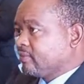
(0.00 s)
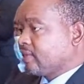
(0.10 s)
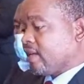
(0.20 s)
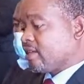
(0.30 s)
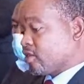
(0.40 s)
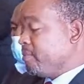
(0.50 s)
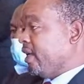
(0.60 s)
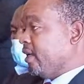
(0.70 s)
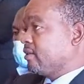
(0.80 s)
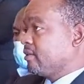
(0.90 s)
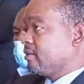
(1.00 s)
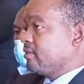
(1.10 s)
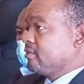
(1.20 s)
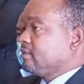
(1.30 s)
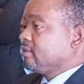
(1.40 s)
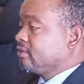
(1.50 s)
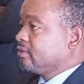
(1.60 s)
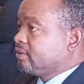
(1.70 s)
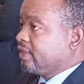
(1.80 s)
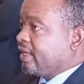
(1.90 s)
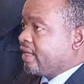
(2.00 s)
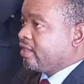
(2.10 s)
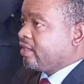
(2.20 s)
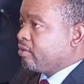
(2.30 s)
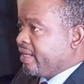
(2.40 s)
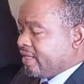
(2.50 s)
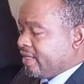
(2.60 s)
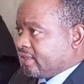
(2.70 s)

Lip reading: assuming they had a nomination,